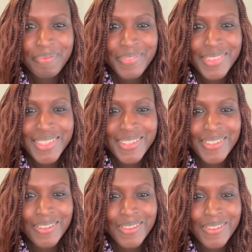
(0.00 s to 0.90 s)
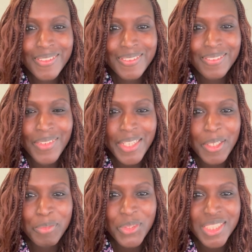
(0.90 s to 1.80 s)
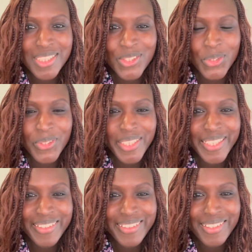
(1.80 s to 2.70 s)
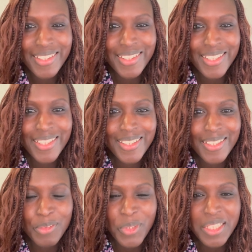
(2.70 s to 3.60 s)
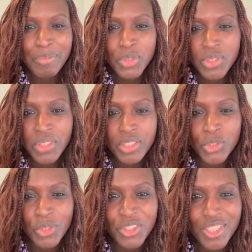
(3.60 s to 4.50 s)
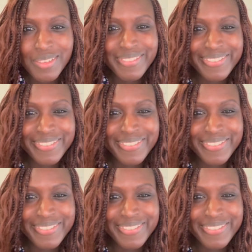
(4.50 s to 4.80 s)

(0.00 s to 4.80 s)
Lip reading: So welcome to this journey, and welcome to the Gut Solution.